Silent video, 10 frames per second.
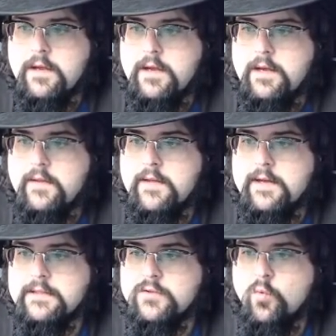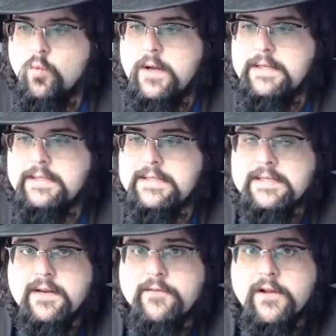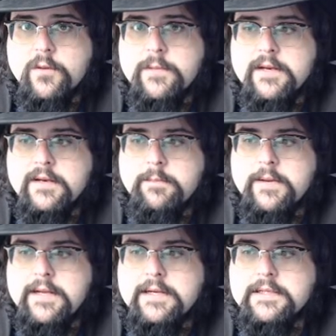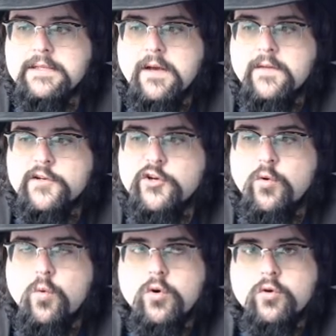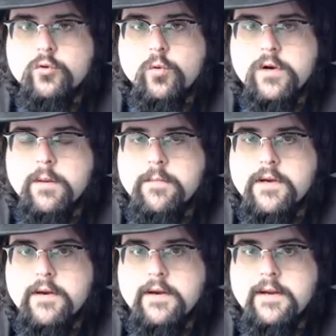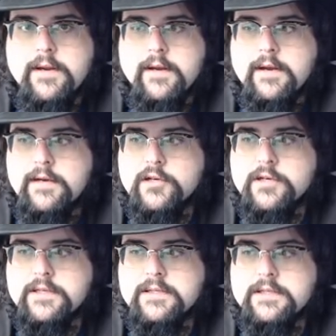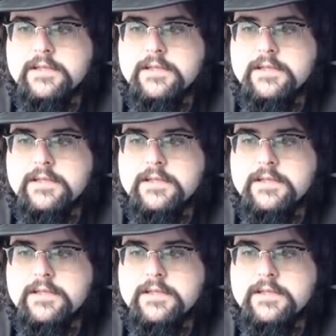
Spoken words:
And that one's development depends on the general world or community conditions.